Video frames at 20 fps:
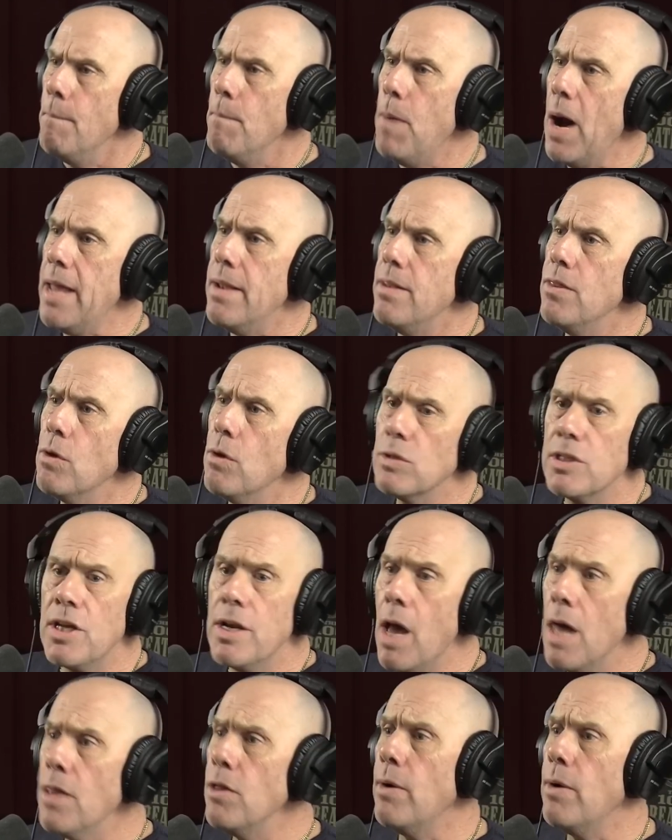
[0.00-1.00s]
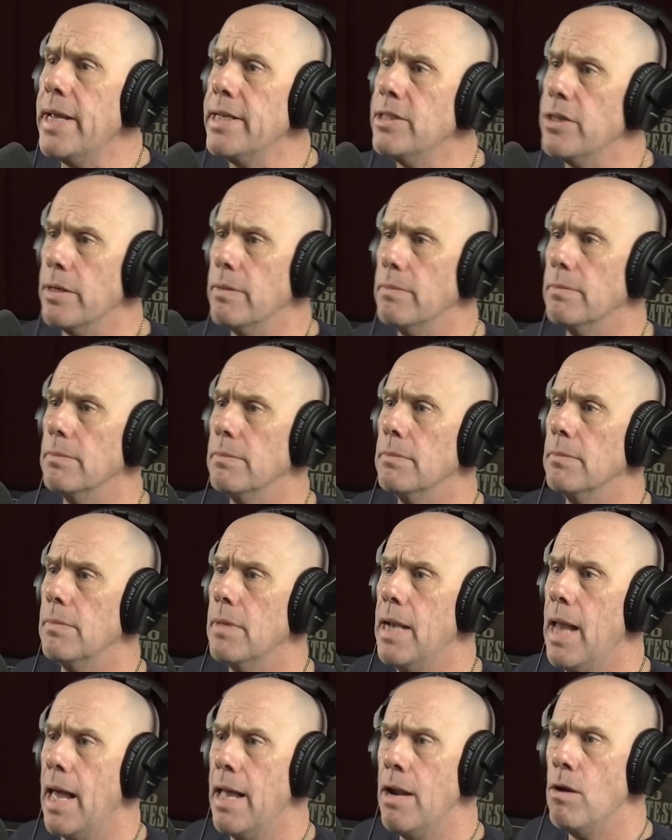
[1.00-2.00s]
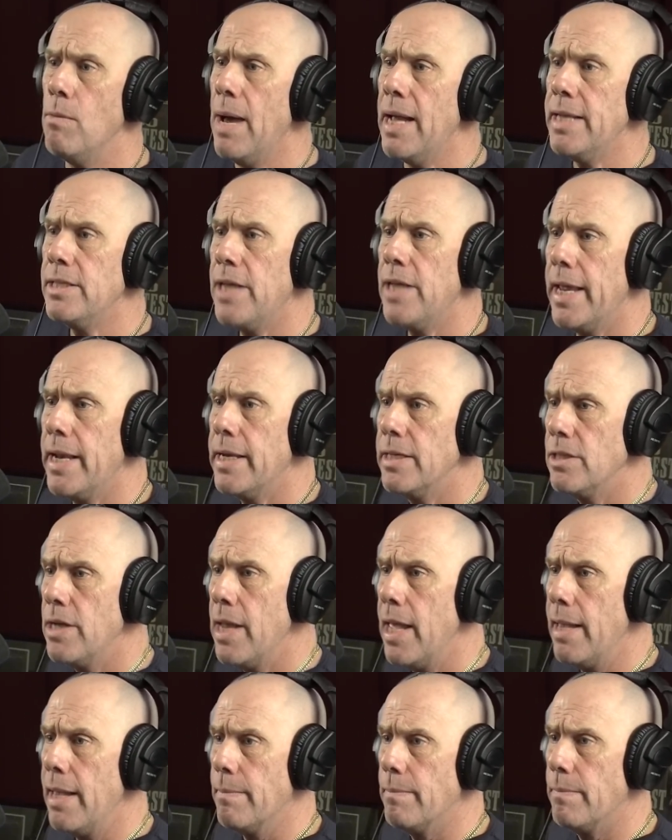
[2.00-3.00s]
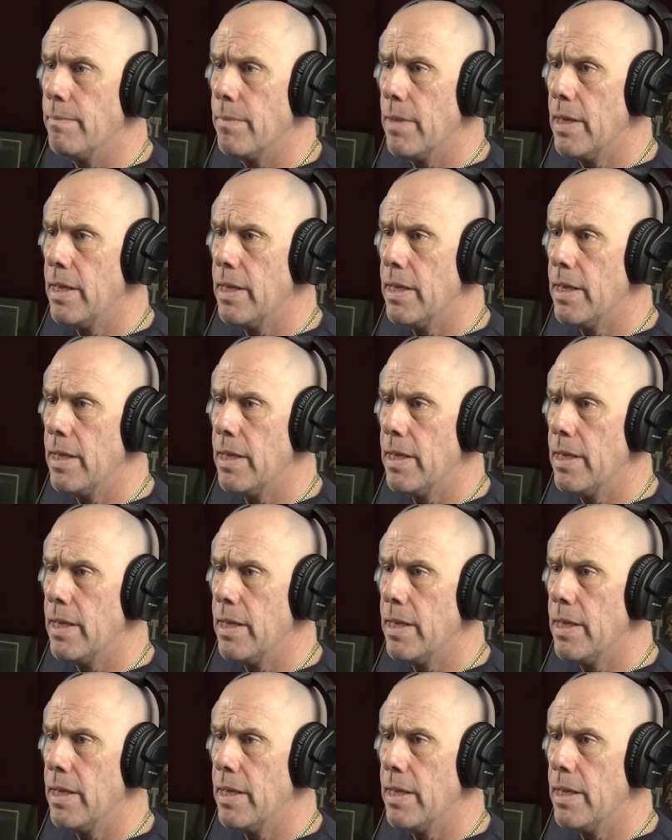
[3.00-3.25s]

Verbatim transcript: But there was another agent, and I don't mind saying his name.